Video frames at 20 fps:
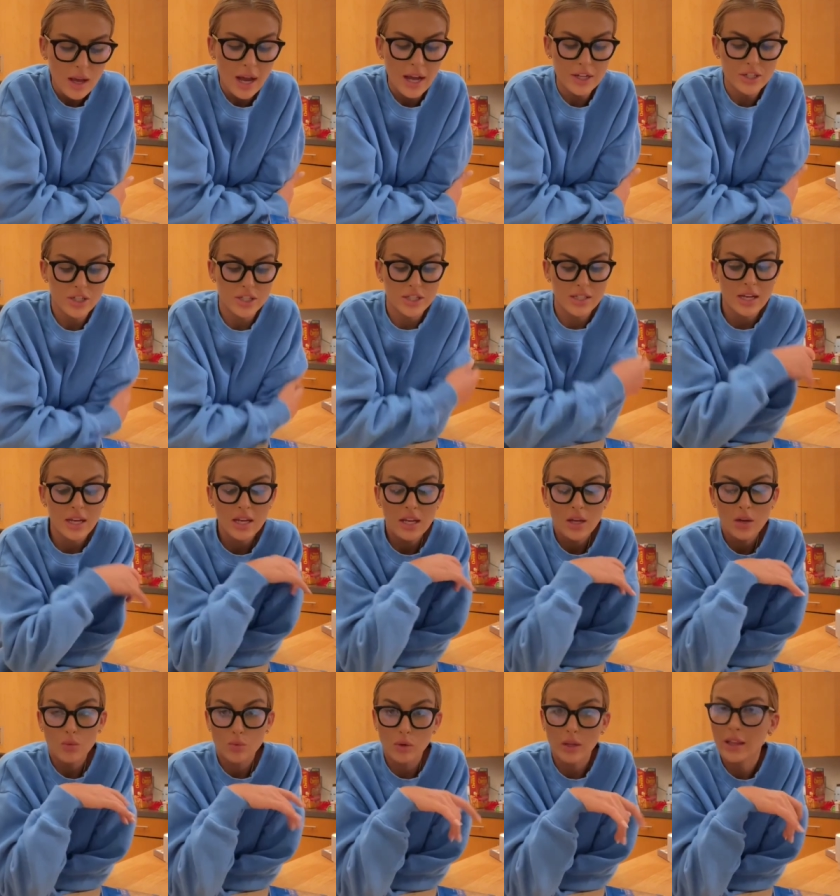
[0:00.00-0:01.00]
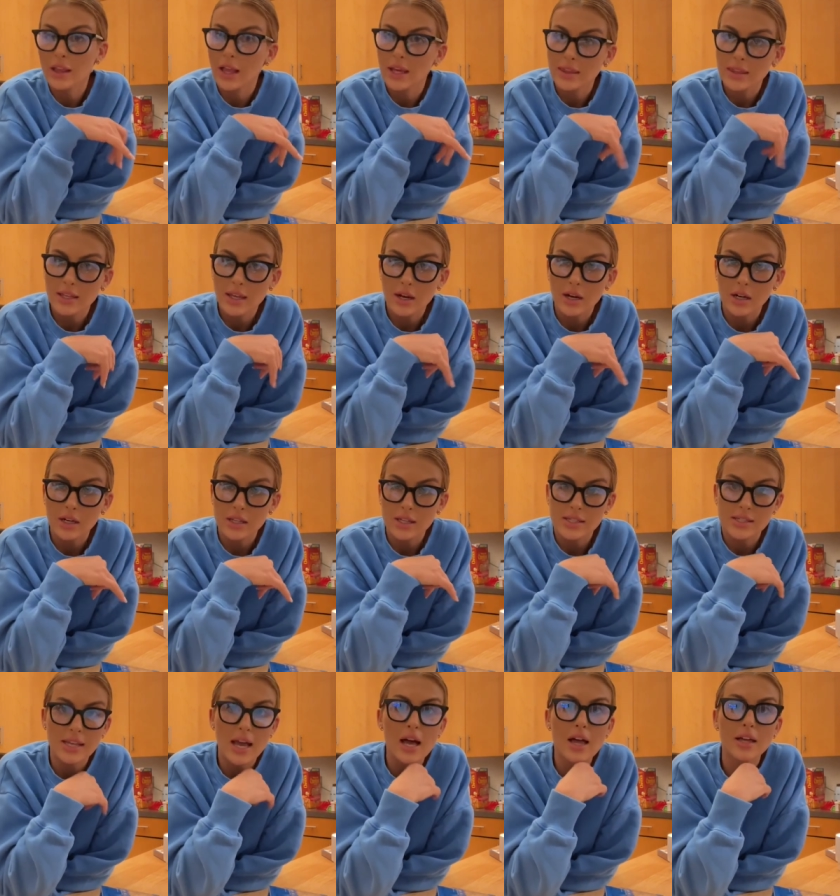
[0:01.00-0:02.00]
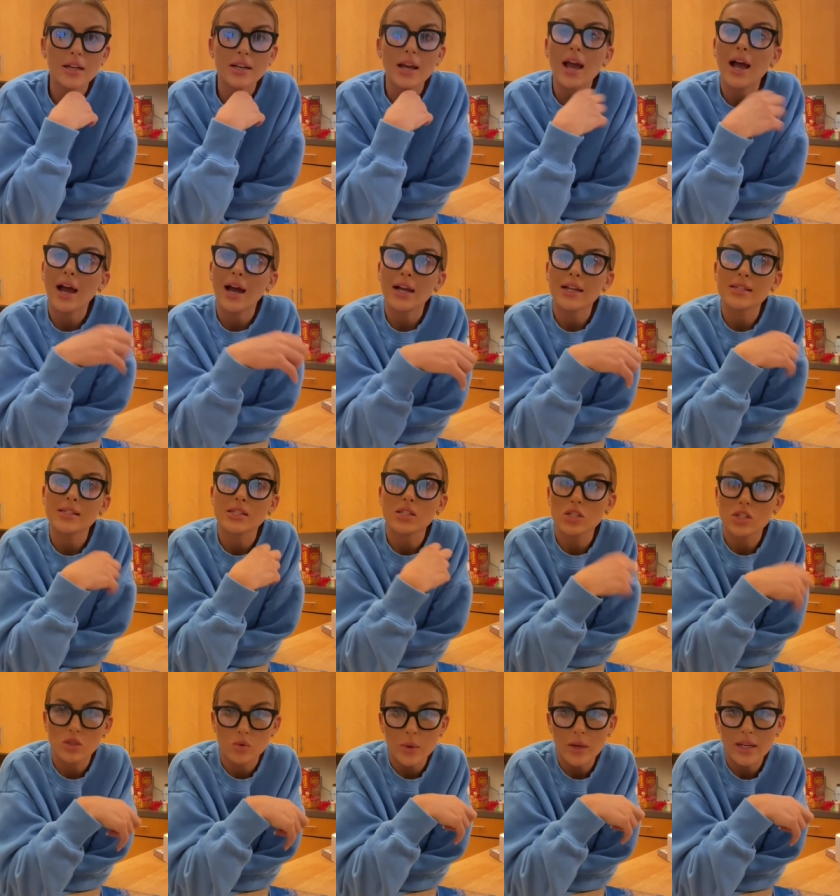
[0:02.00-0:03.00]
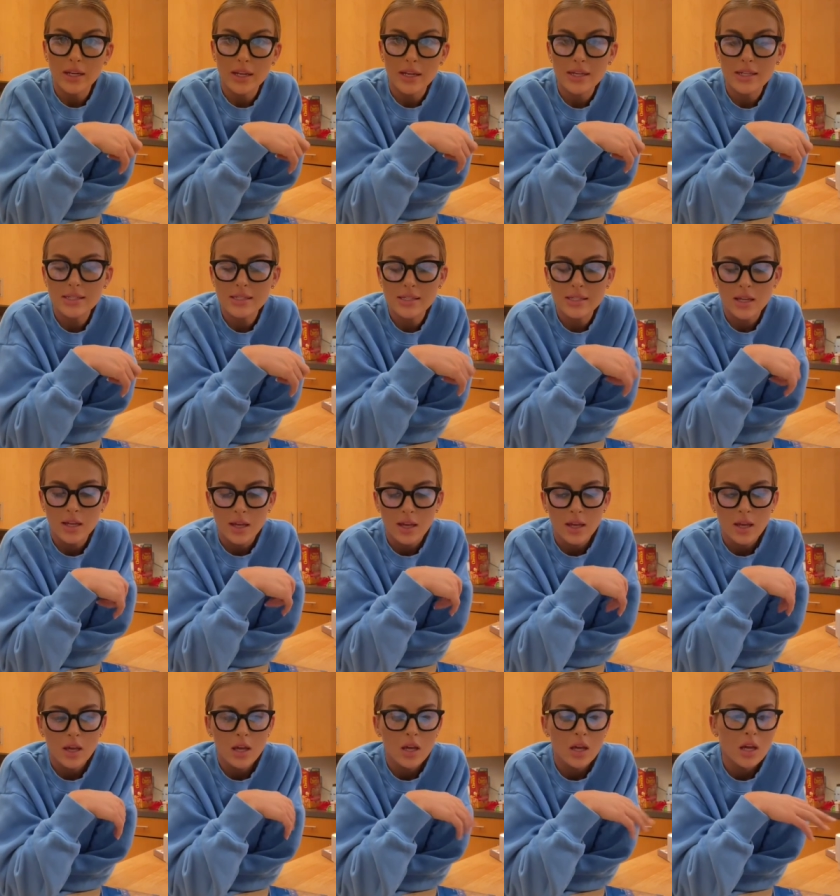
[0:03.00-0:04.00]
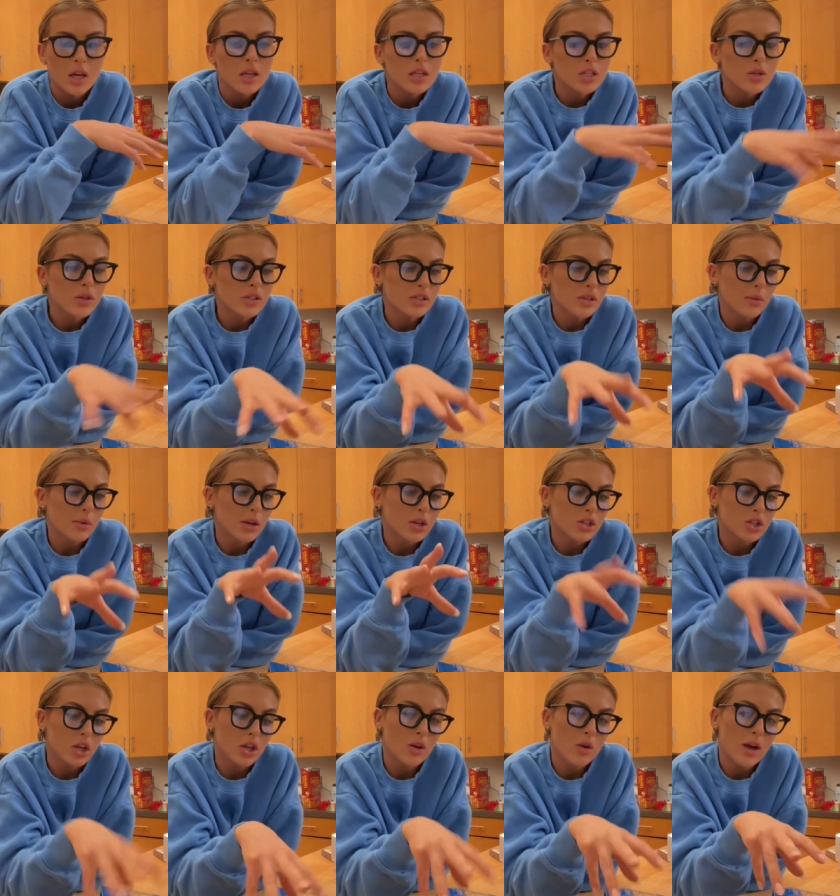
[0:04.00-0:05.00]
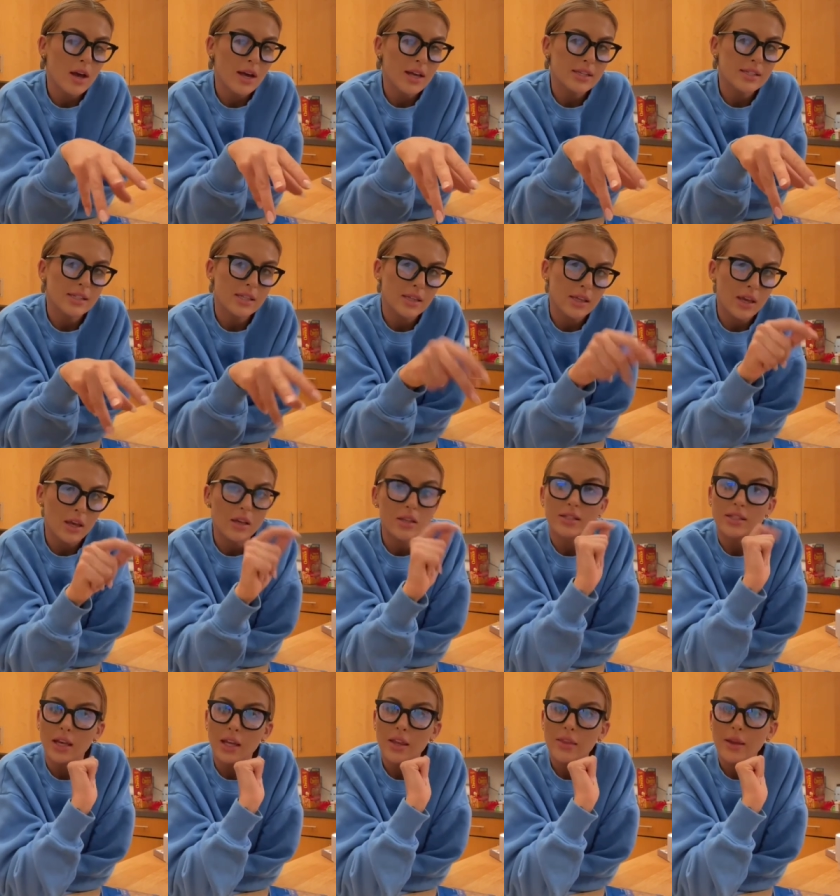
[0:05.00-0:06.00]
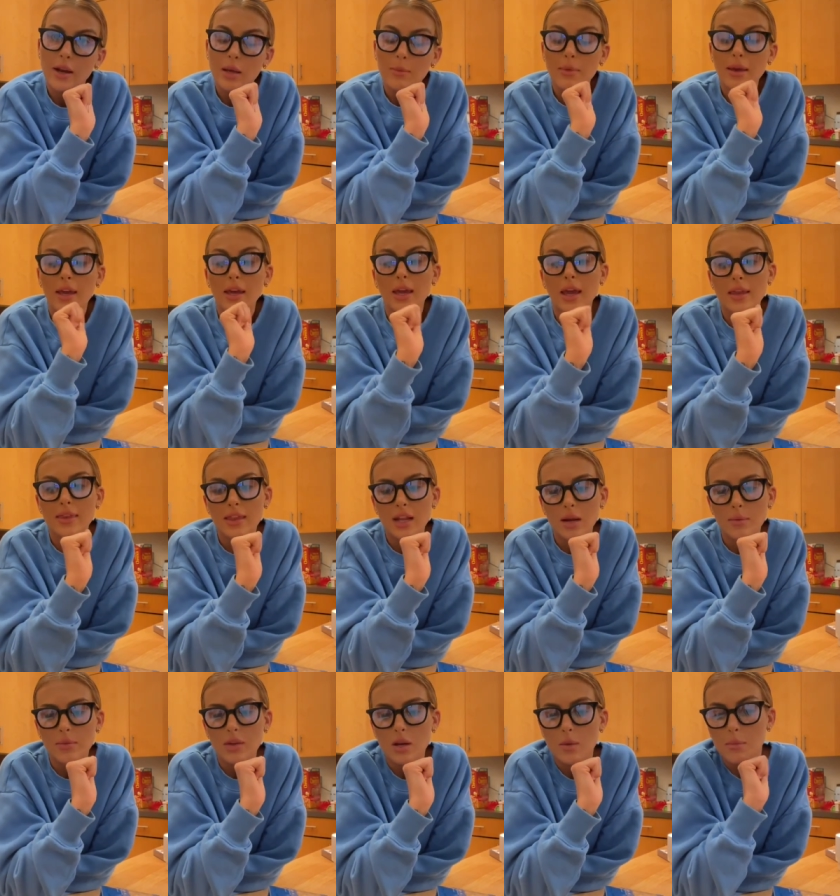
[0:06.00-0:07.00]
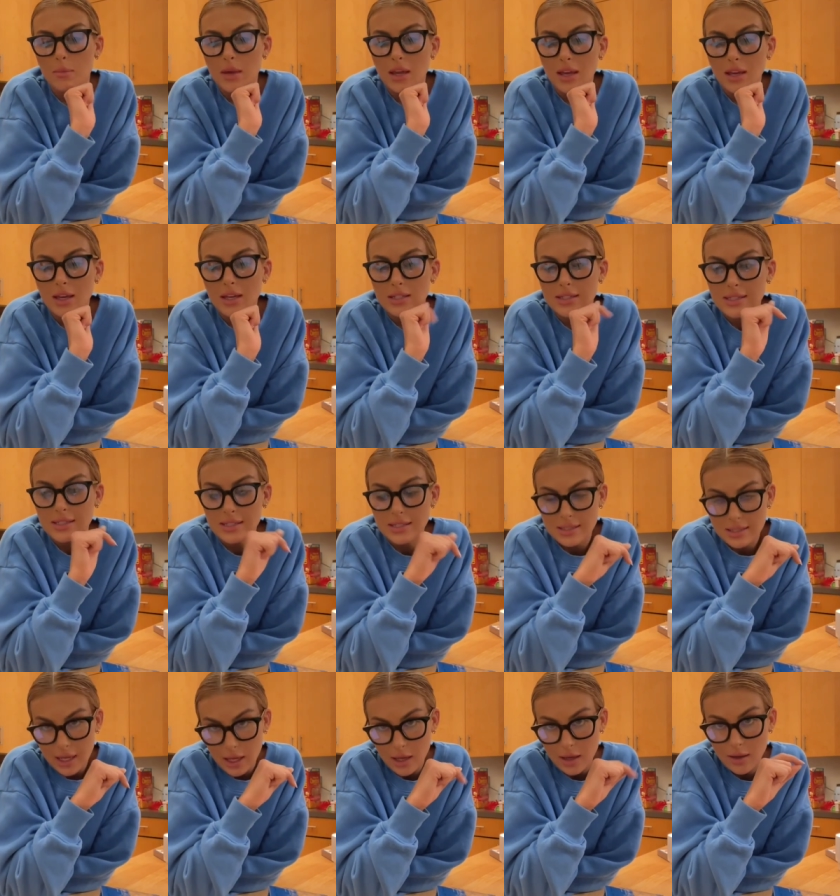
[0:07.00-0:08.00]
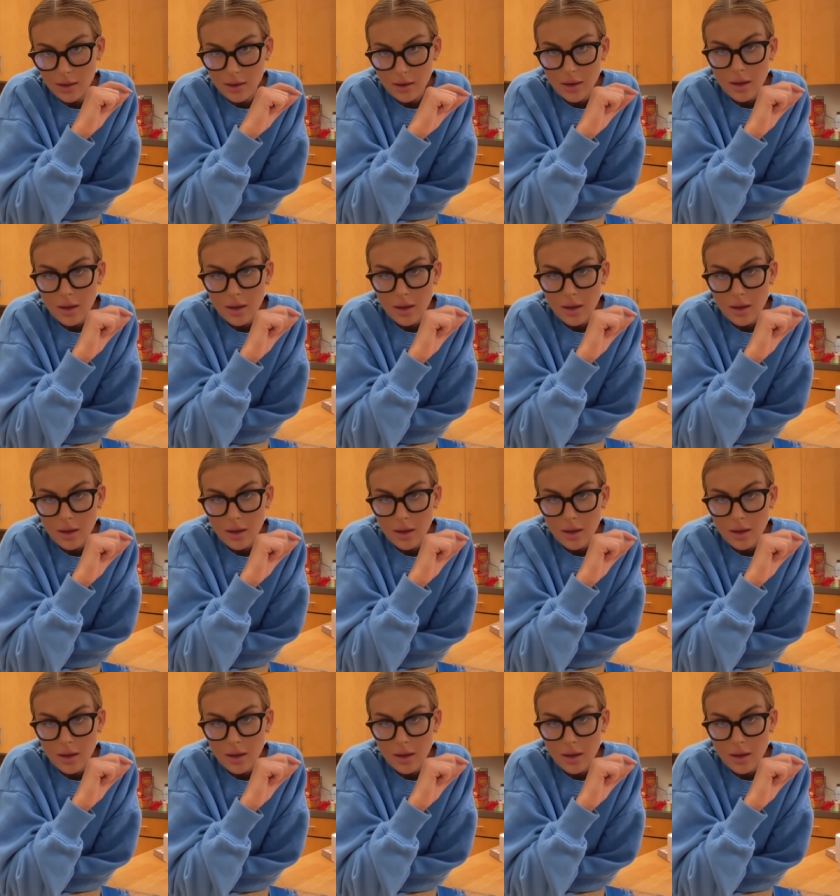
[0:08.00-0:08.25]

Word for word: I just really like the carrot in the salad, It adds the sweetness to it. So I'm gonna show you guys the kale salad that I make and then I'm gonna make a steak.